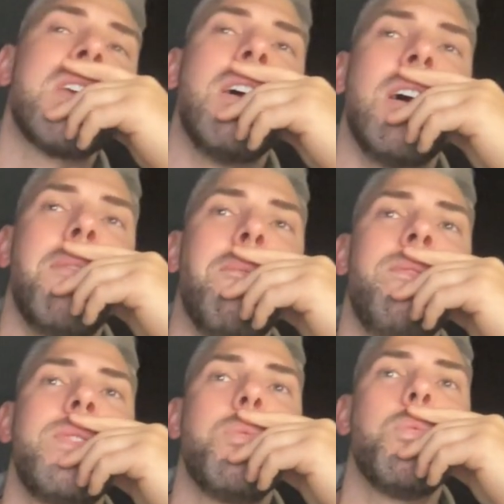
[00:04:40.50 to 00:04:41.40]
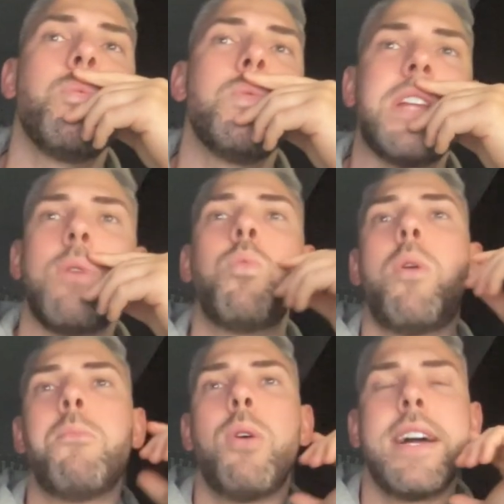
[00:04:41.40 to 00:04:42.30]

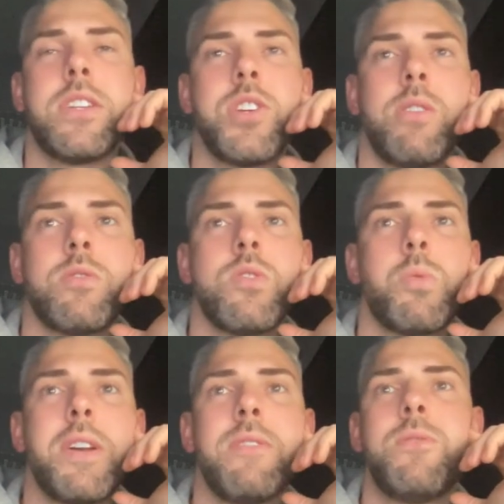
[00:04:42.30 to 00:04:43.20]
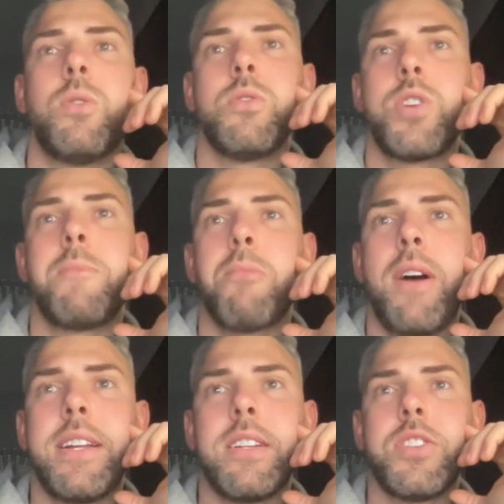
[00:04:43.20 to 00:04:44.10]
Watmore had a chance on 24. Joe
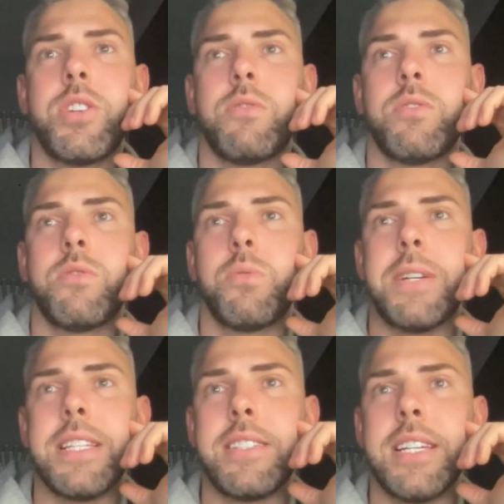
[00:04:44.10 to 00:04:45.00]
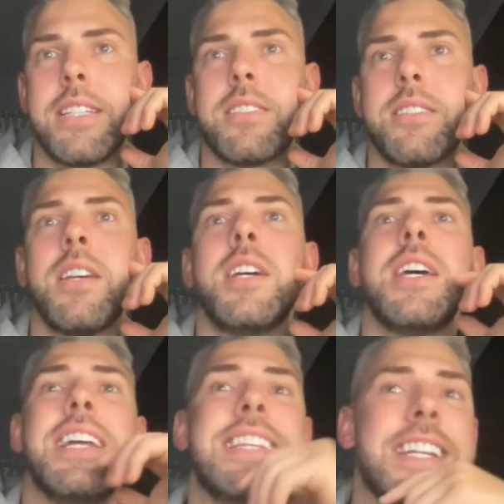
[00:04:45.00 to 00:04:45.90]
Bryan had a chance on 26.
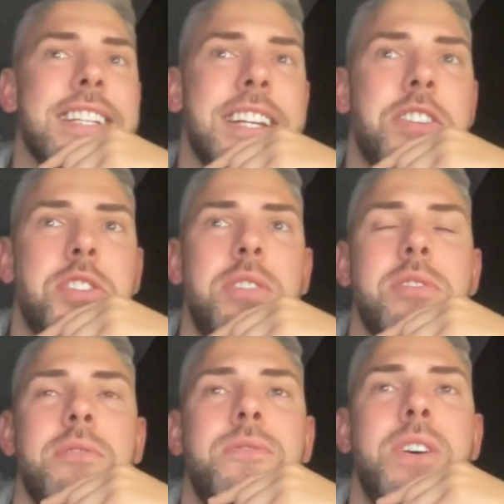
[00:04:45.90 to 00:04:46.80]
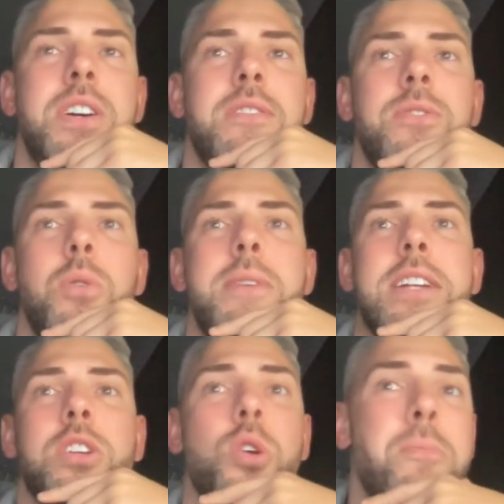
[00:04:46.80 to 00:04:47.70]
Leonard had a chance on 34. We had
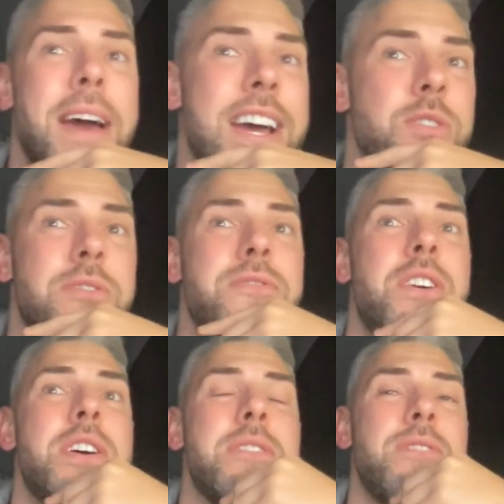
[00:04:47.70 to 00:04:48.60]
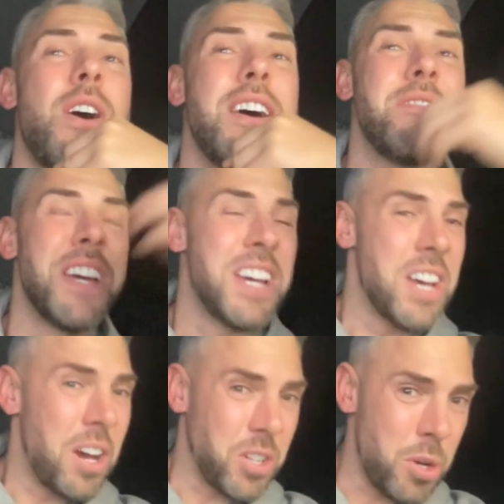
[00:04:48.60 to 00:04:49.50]
a Cooper header on 35.
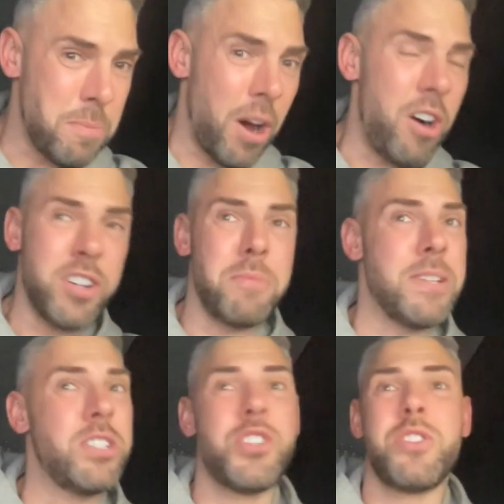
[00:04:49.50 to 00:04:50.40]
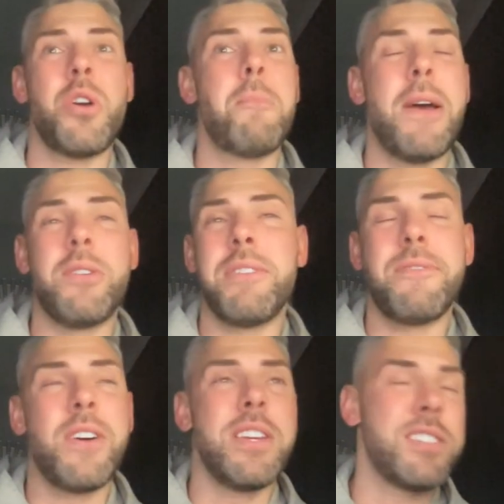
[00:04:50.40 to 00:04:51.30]
Cooper arguably should have got a penalty in
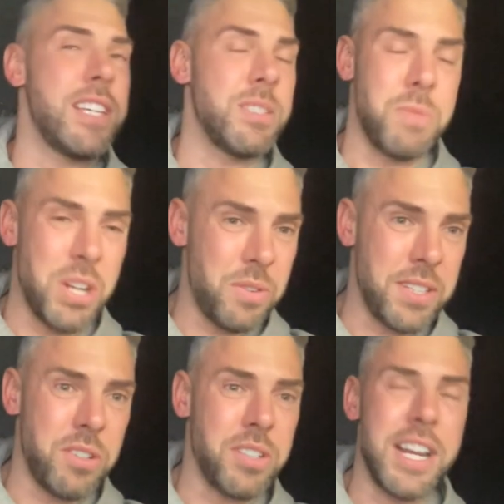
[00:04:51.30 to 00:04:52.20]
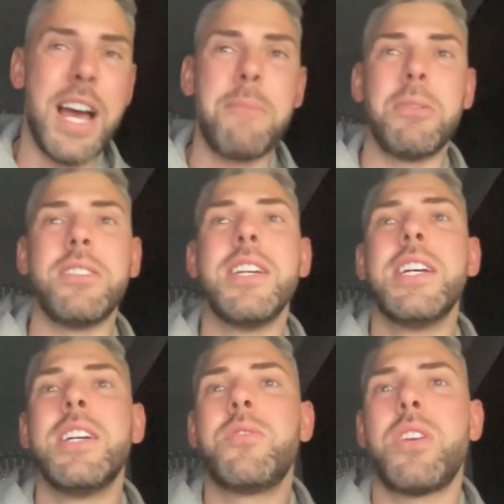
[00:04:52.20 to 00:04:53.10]
36. We know these aren't going to happen.
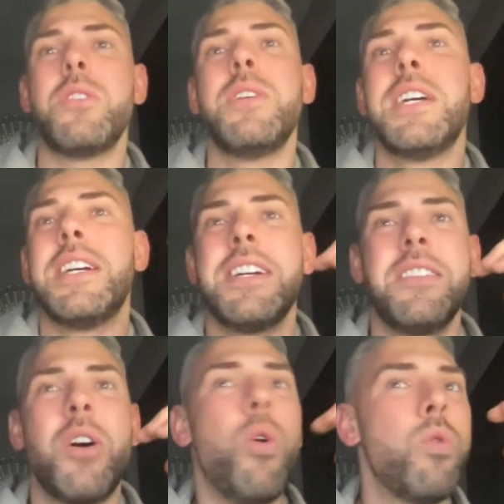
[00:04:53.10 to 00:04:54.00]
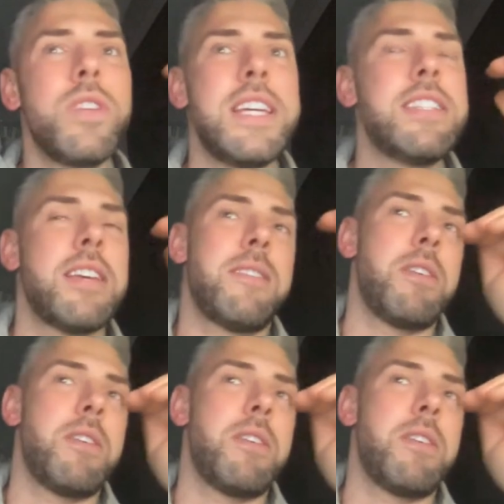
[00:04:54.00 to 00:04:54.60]
So all of these